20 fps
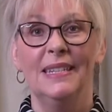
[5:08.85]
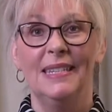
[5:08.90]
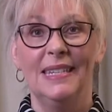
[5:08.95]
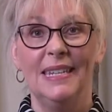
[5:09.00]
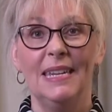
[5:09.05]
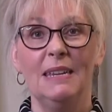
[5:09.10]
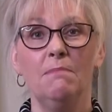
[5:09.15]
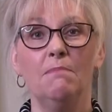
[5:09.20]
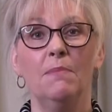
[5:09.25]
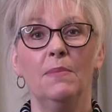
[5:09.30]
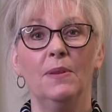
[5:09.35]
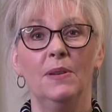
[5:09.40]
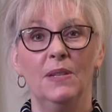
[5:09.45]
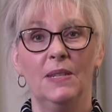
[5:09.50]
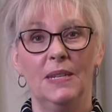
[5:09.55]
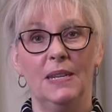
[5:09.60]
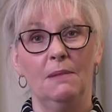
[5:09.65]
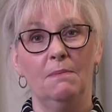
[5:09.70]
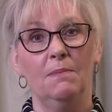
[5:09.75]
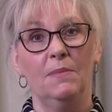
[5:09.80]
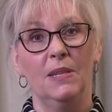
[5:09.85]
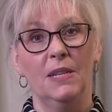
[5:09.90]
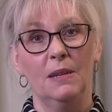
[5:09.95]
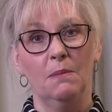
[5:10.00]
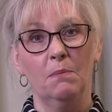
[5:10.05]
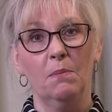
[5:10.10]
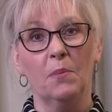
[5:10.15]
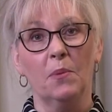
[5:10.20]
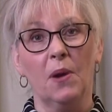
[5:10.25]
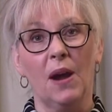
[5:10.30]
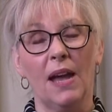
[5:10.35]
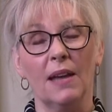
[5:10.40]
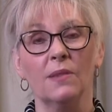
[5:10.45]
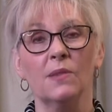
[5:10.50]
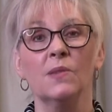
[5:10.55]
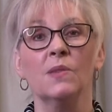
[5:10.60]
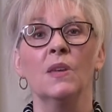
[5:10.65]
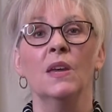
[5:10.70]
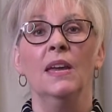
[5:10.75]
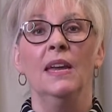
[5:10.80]
deep, deep, deep
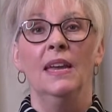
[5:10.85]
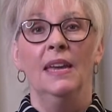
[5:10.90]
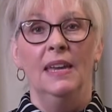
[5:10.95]
breaths